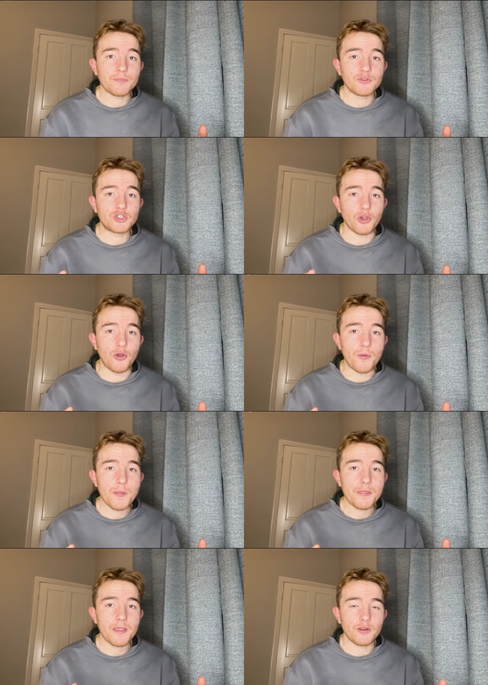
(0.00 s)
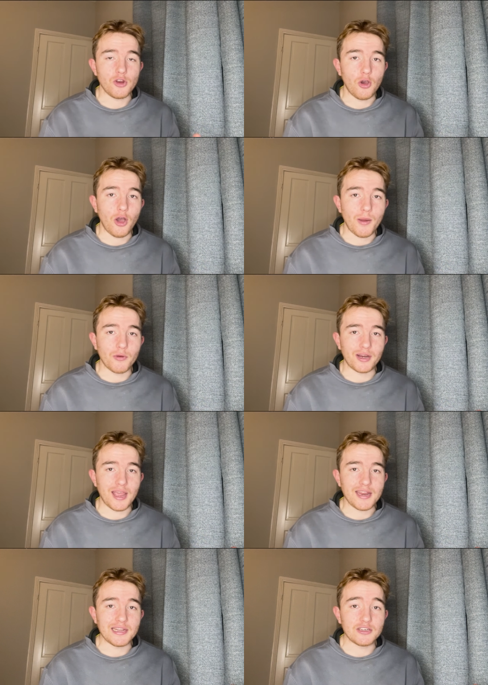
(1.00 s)
So, you know, I'm not going to get
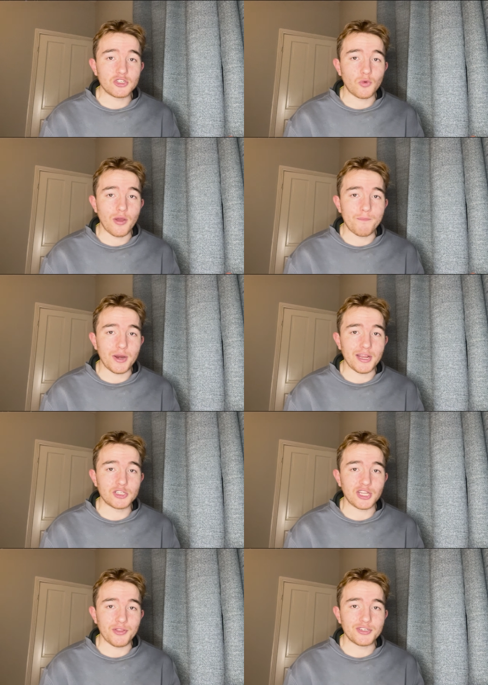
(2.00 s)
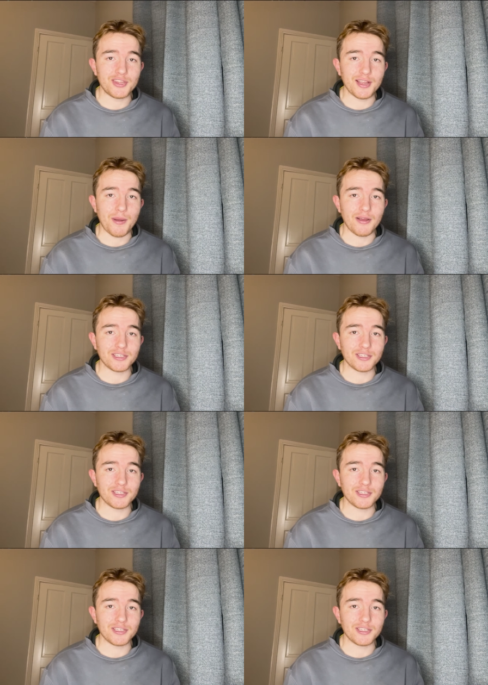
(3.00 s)
an eating disorder, but it is something to think about.